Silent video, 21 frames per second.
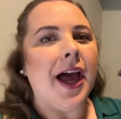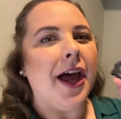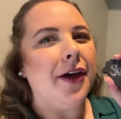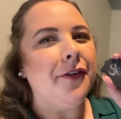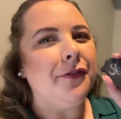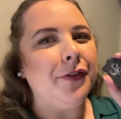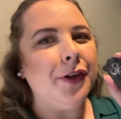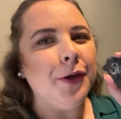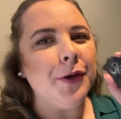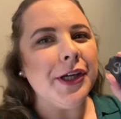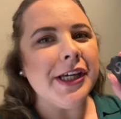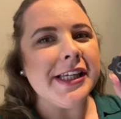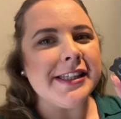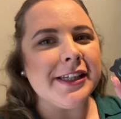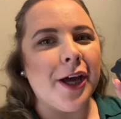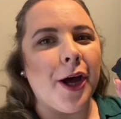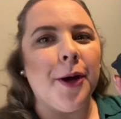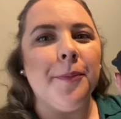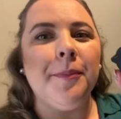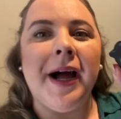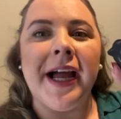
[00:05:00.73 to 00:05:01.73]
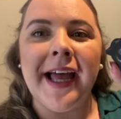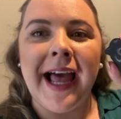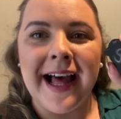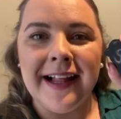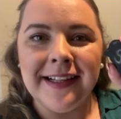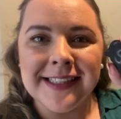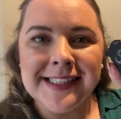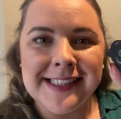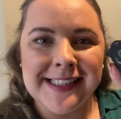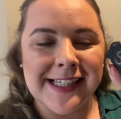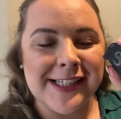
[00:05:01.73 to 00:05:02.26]
A few years ago, my
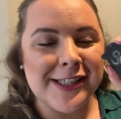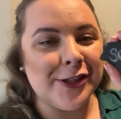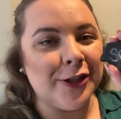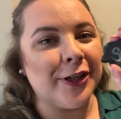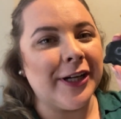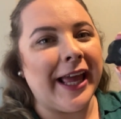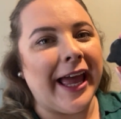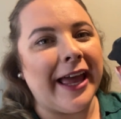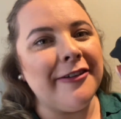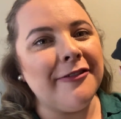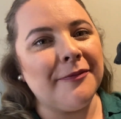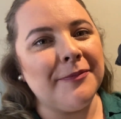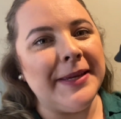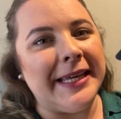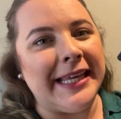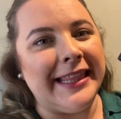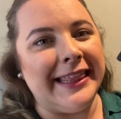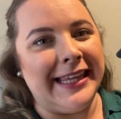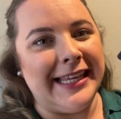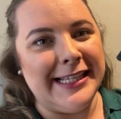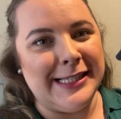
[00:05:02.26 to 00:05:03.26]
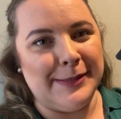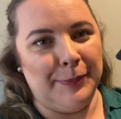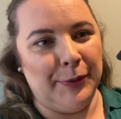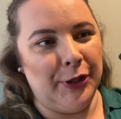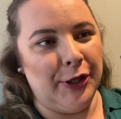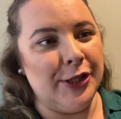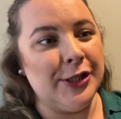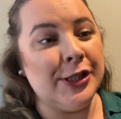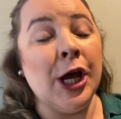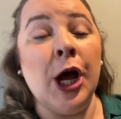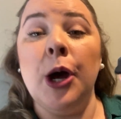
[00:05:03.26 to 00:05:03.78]
elder sister gave me these
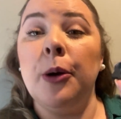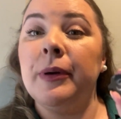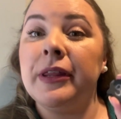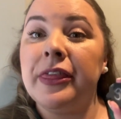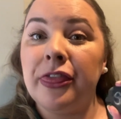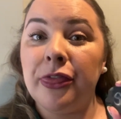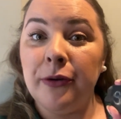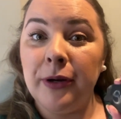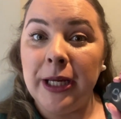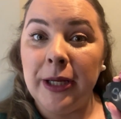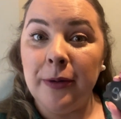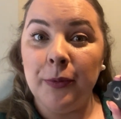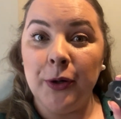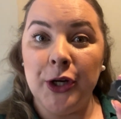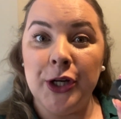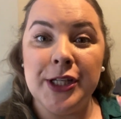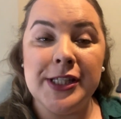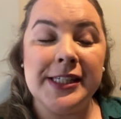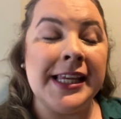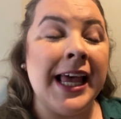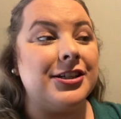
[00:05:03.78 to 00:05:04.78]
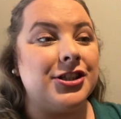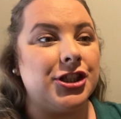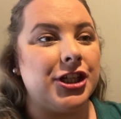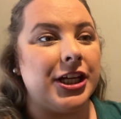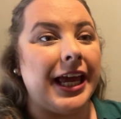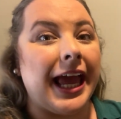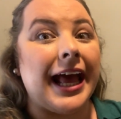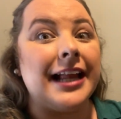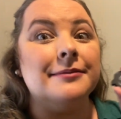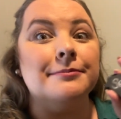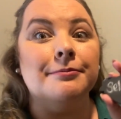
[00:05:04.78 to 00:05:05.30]
birds with 3 words
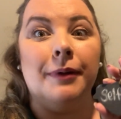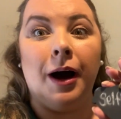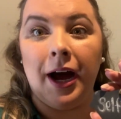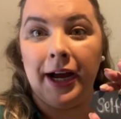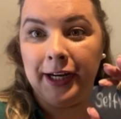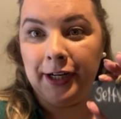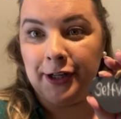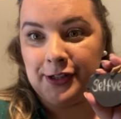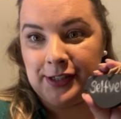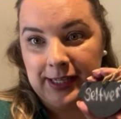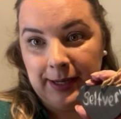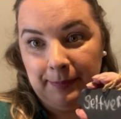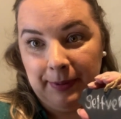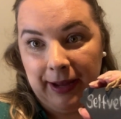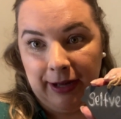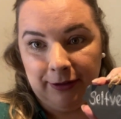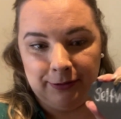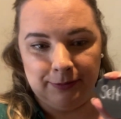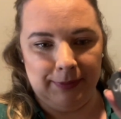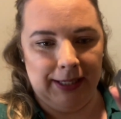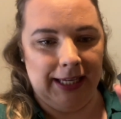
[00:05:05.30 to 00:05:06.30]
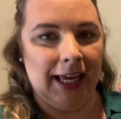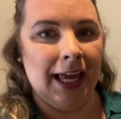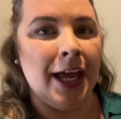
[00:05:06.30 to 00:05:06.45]
she admires about me.